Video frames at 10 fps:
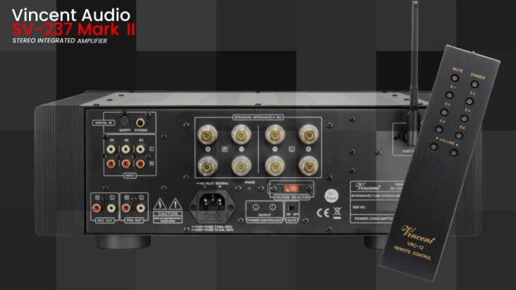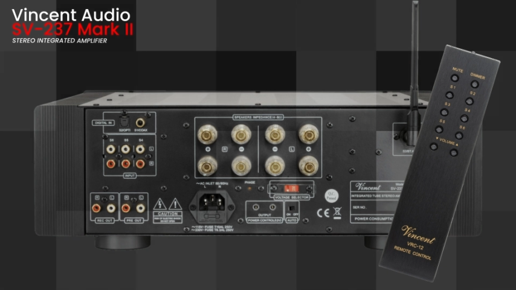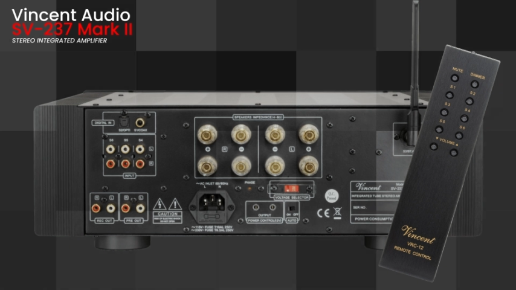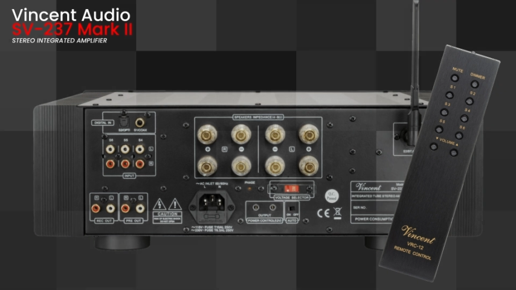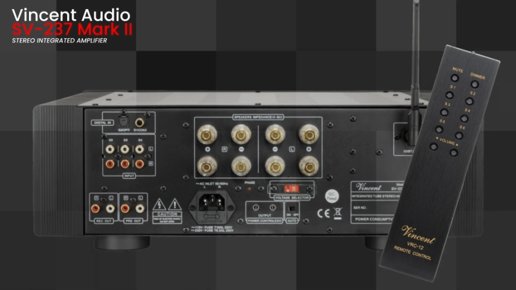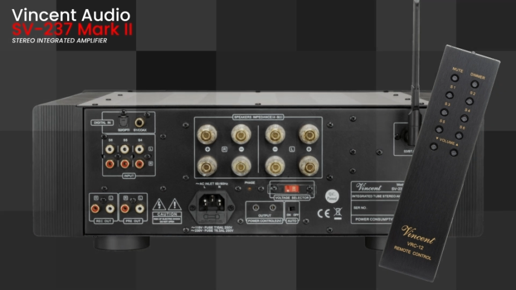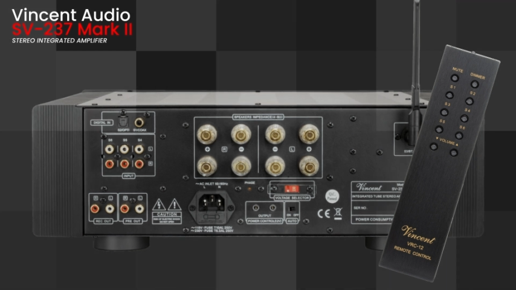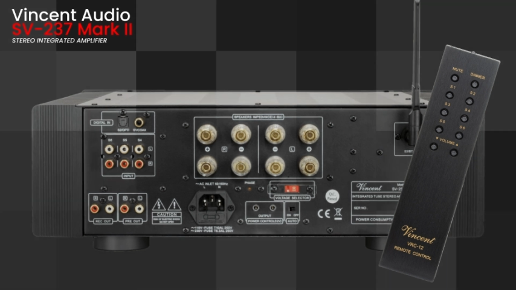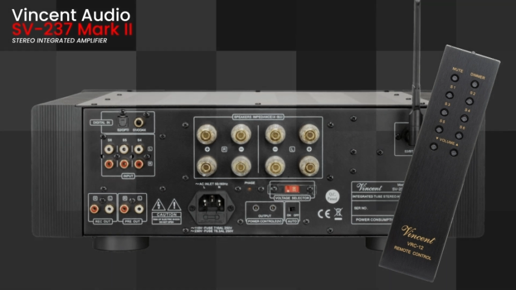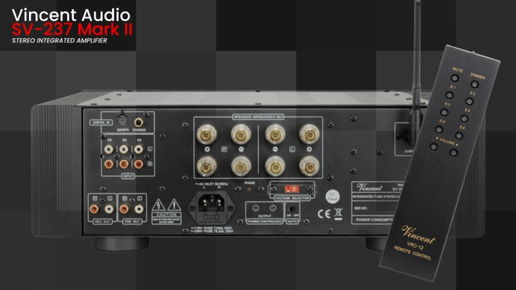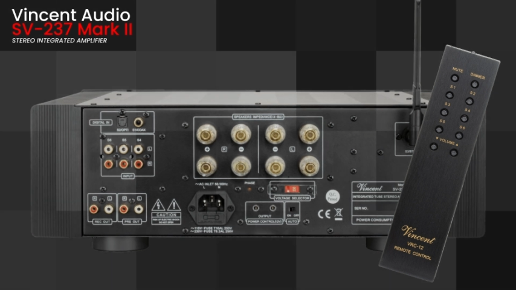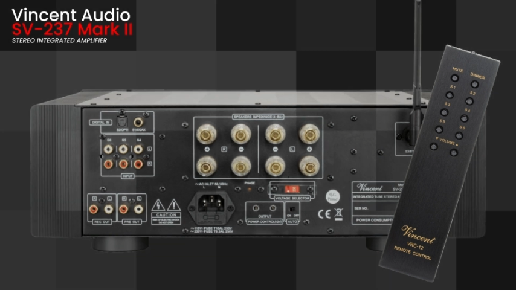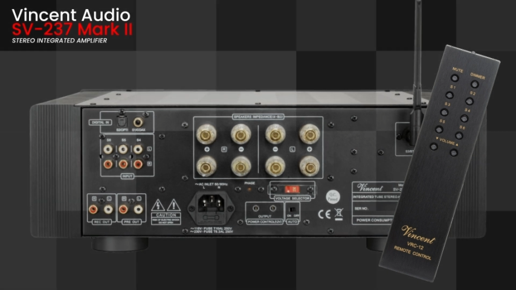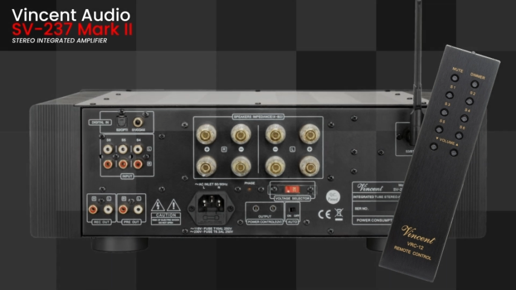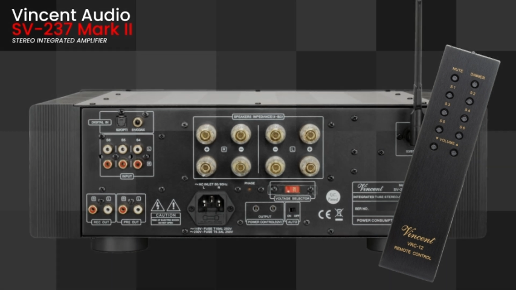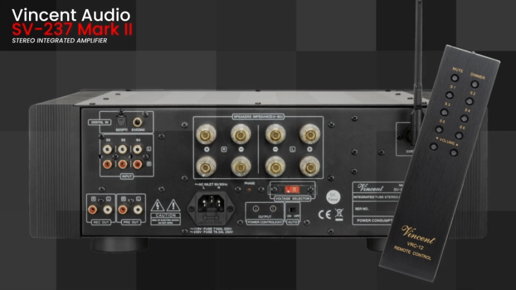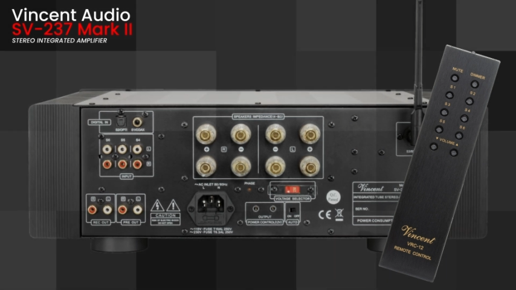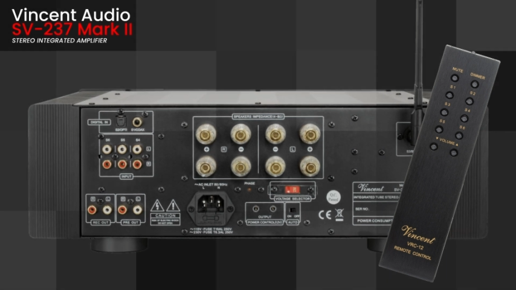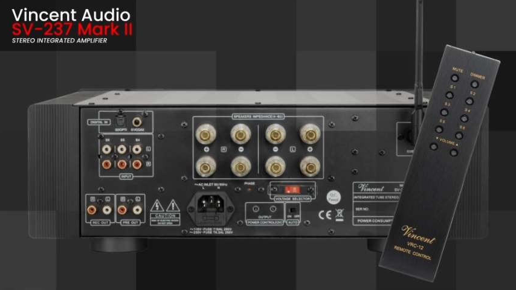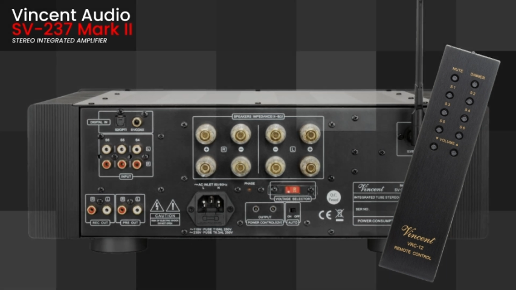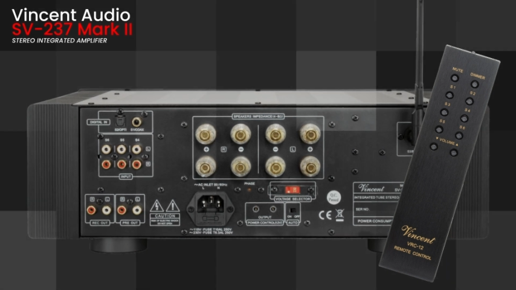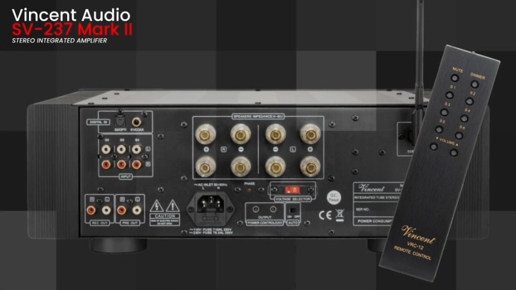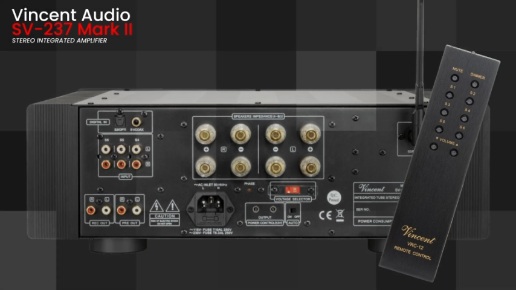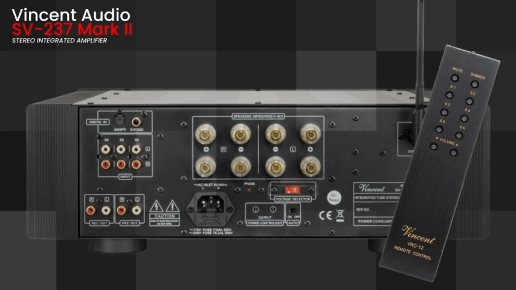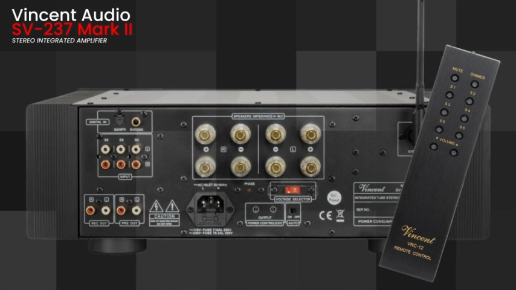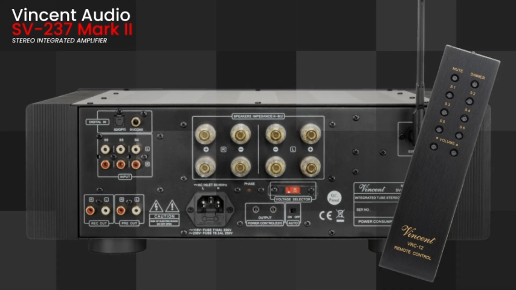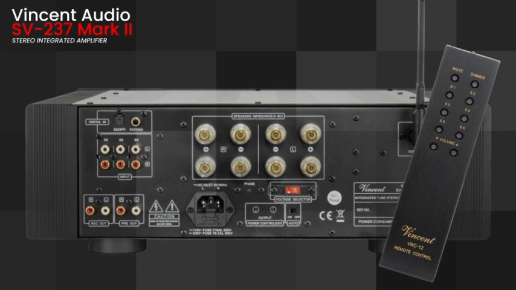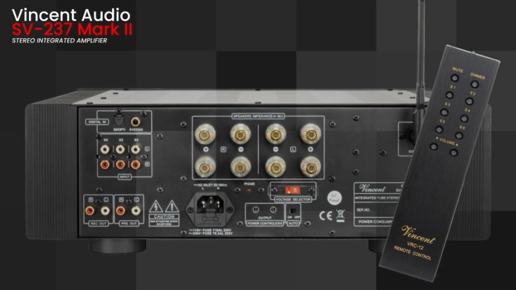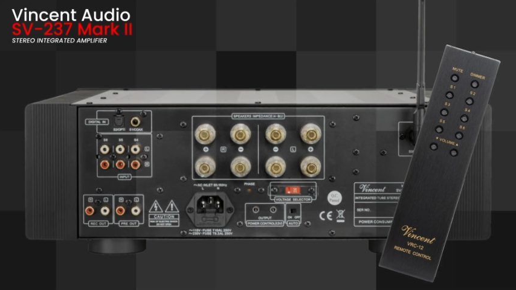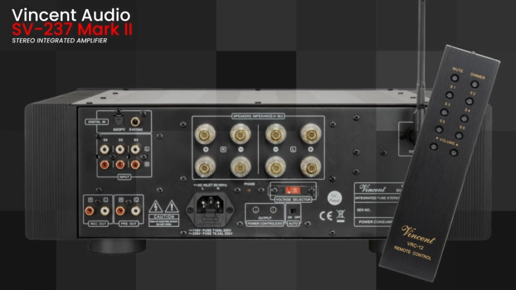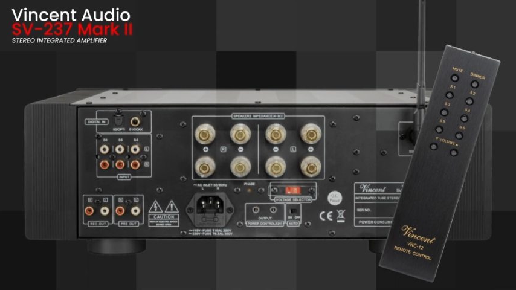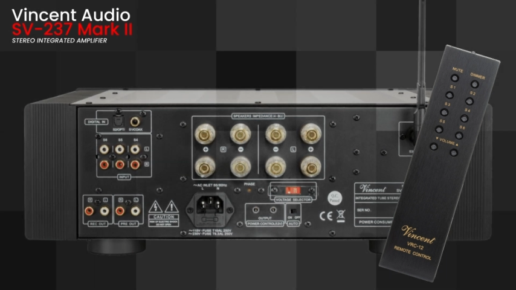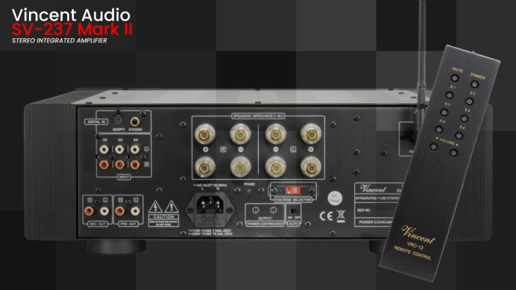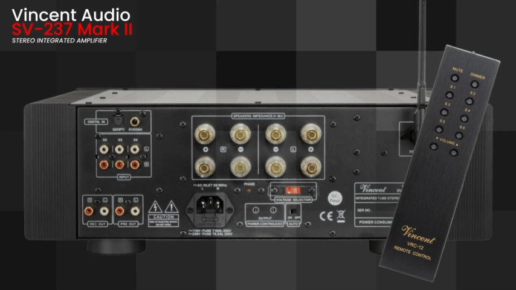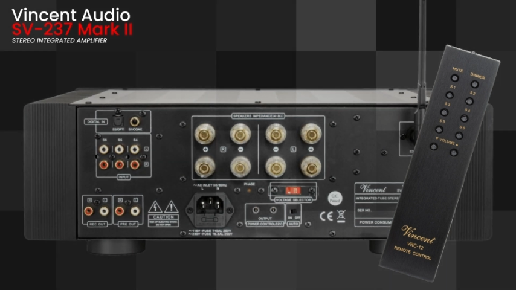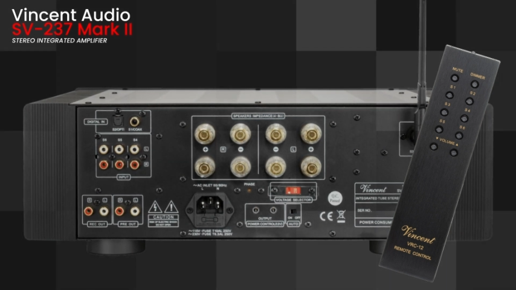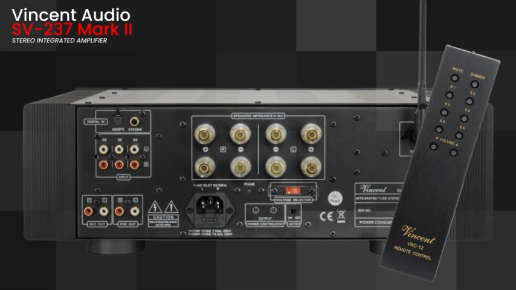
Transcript: Nobody's mouth can be seen.